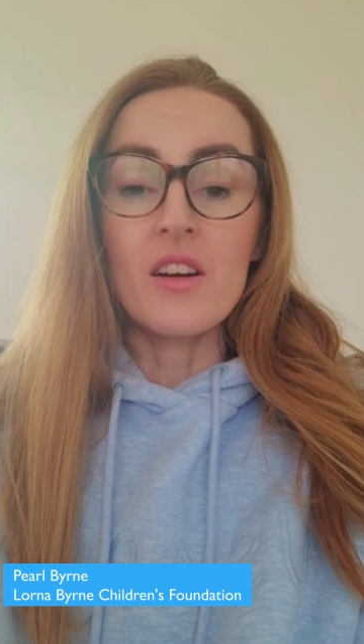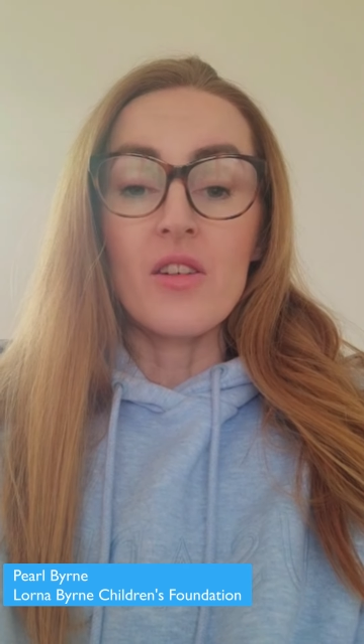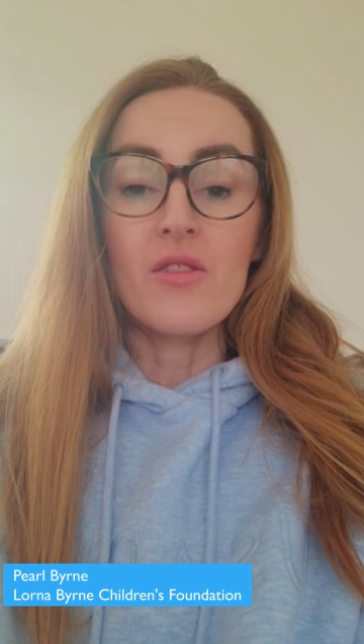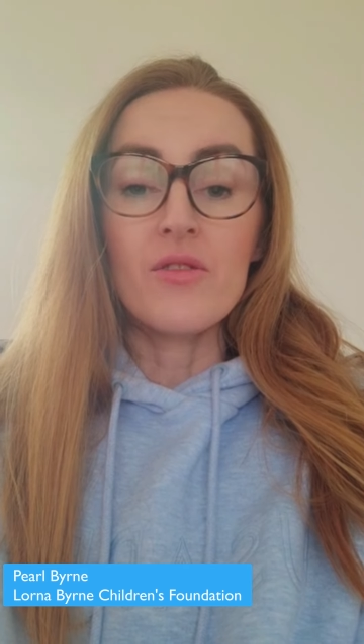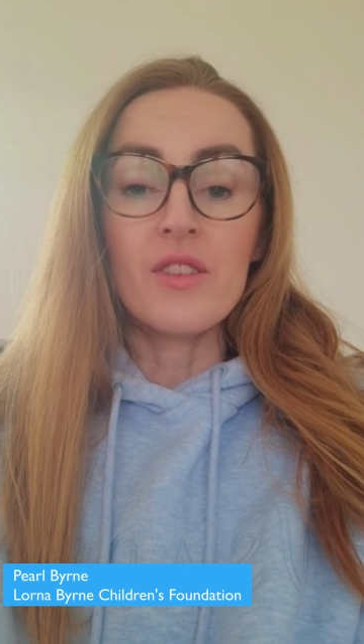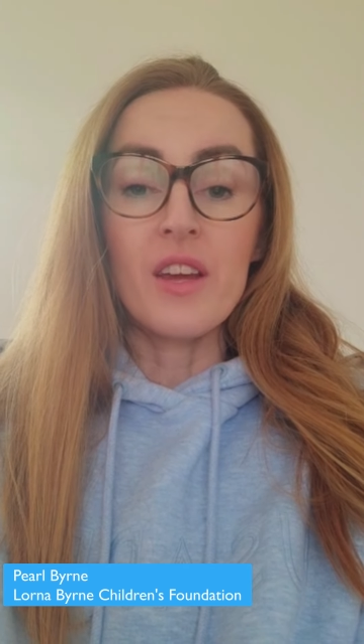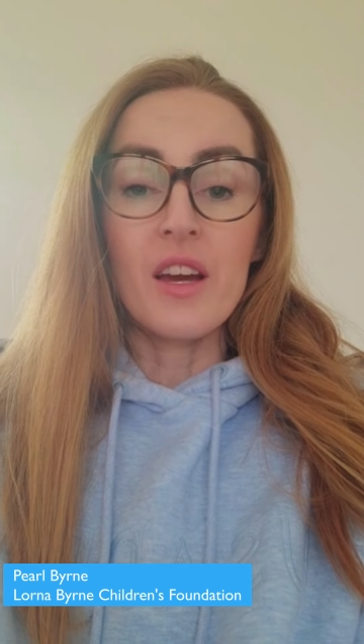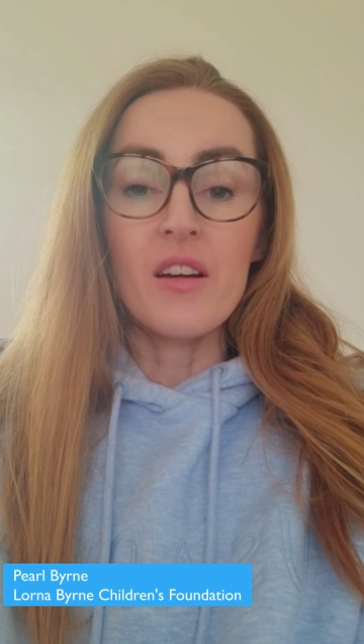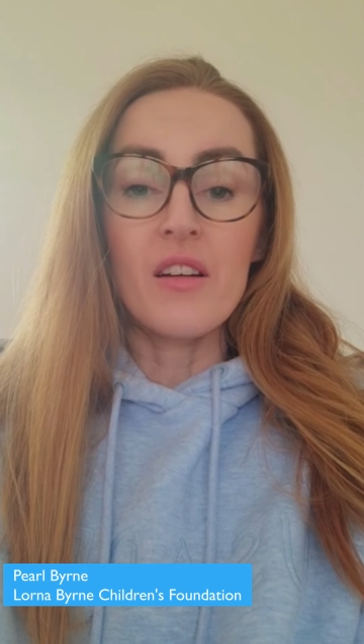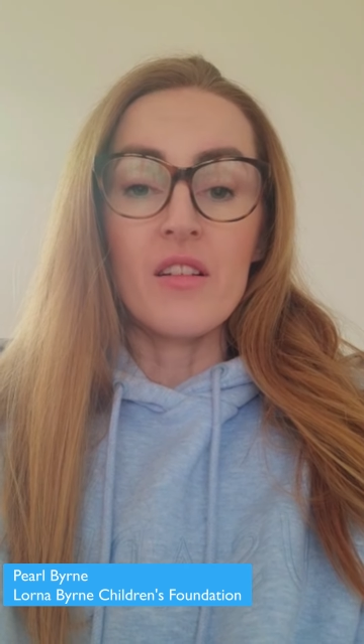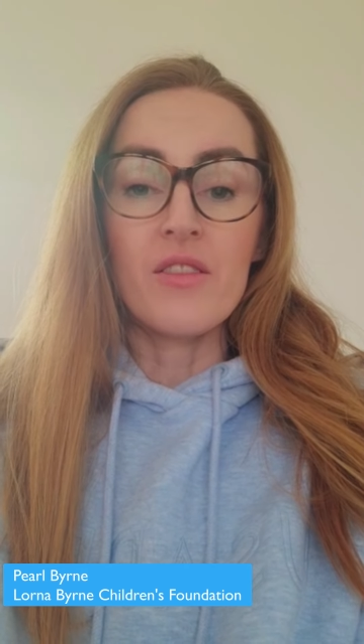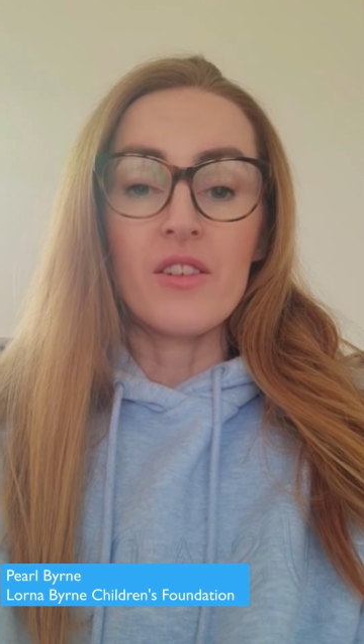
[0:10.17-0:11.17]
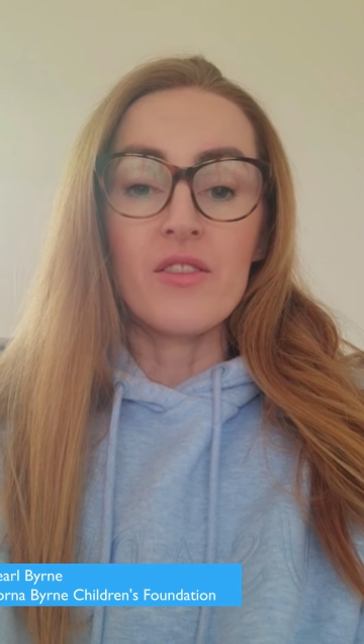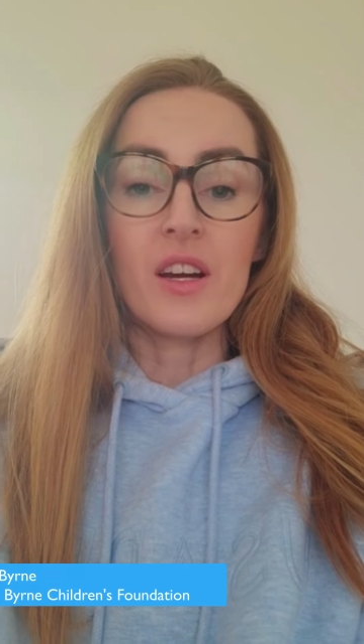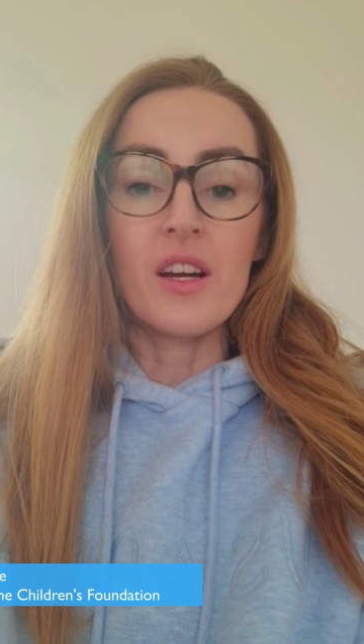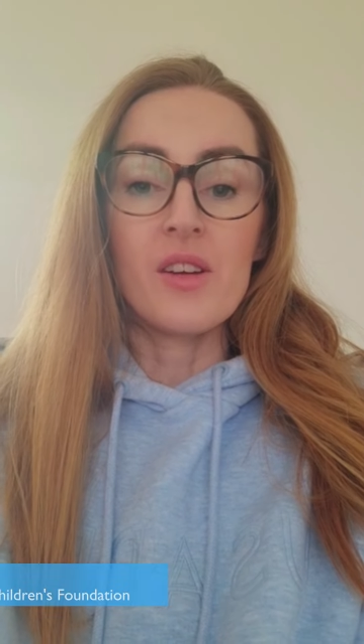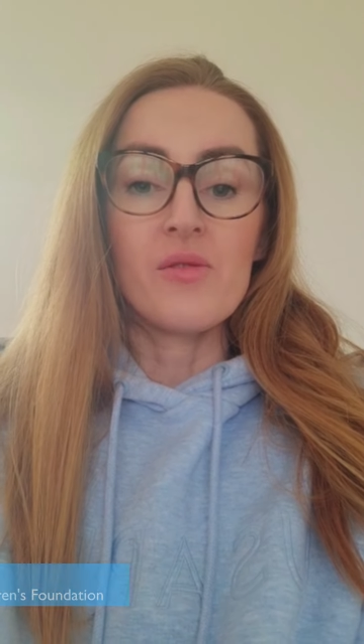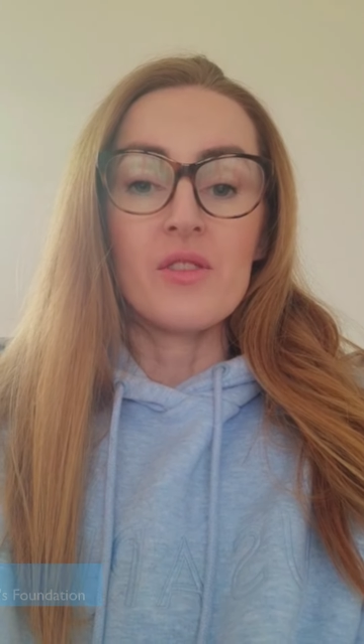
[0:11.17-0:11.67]
over there on the
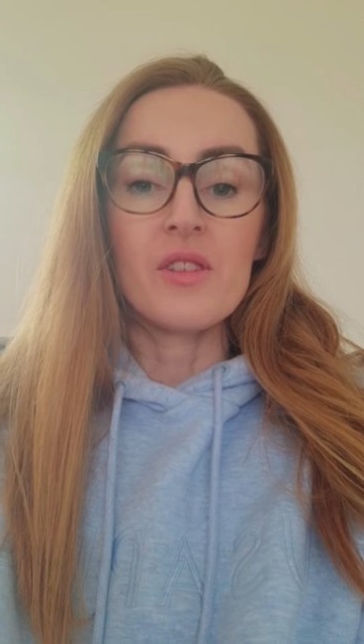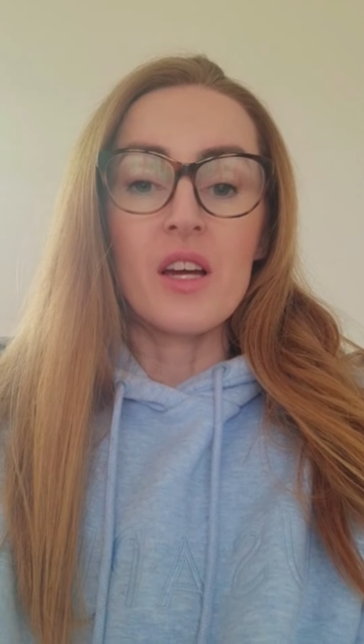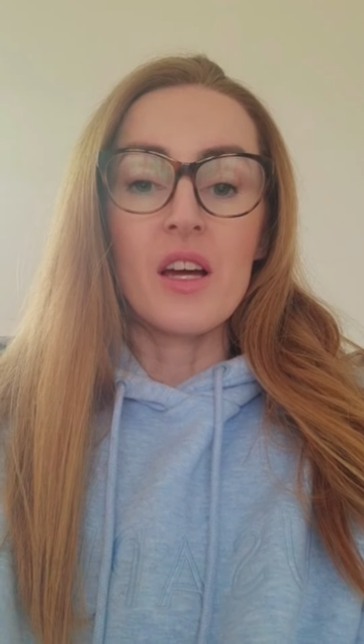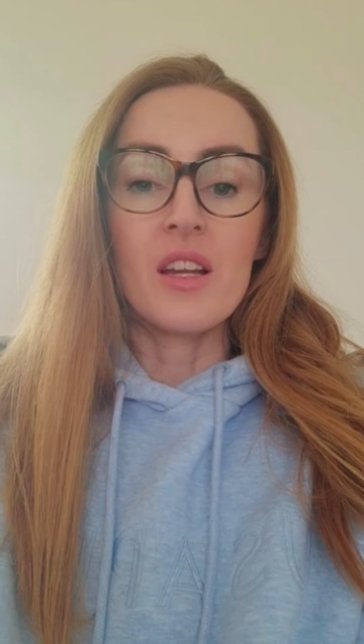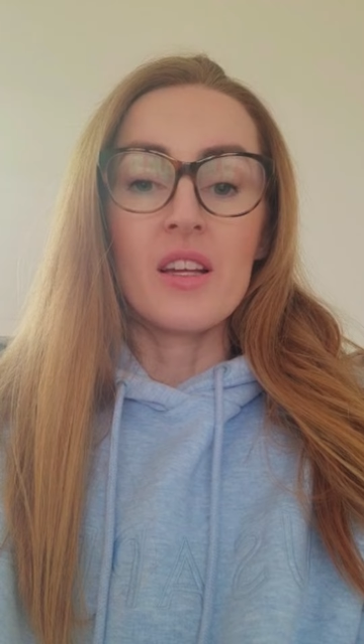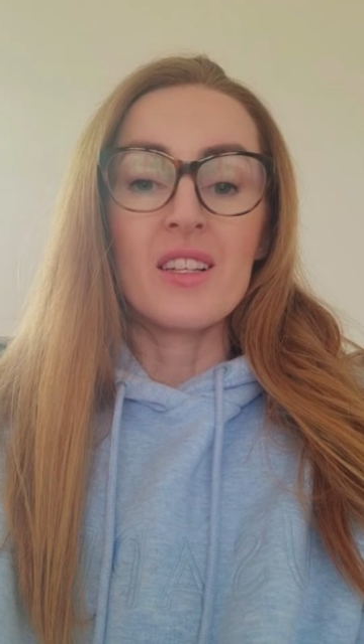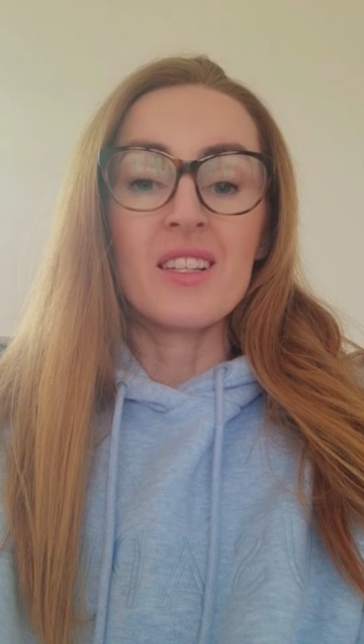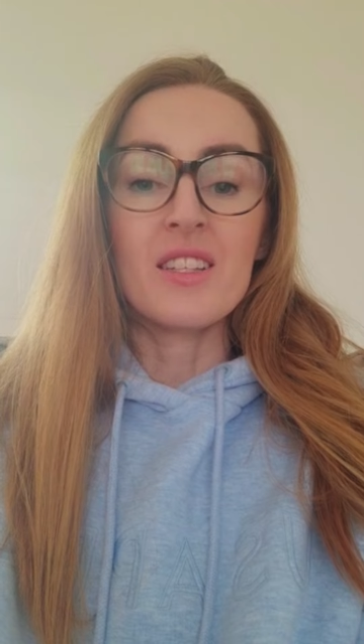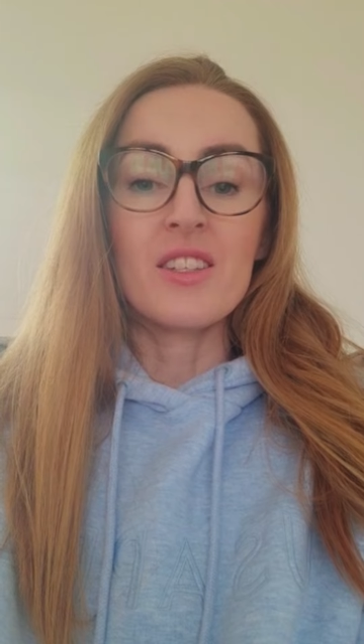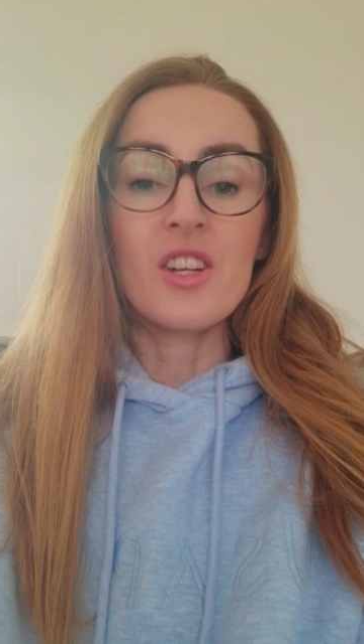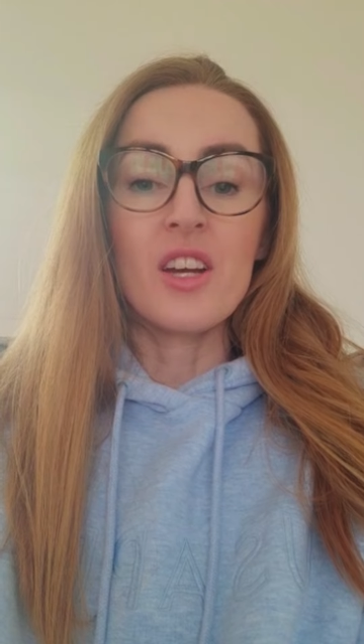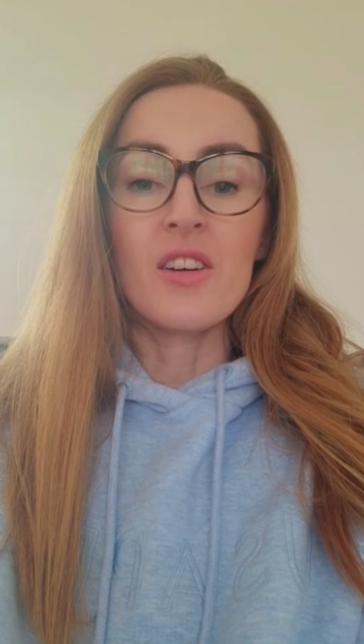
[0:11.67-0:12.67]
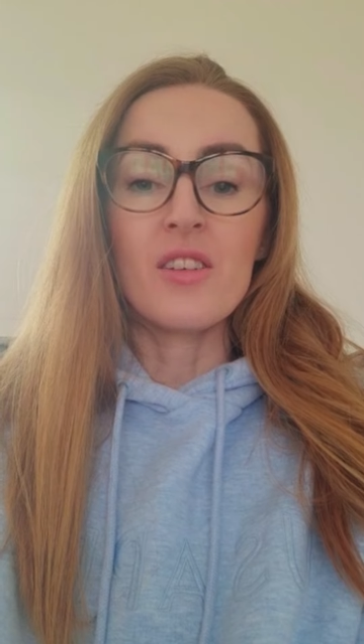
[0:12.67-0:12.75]
ground and has shared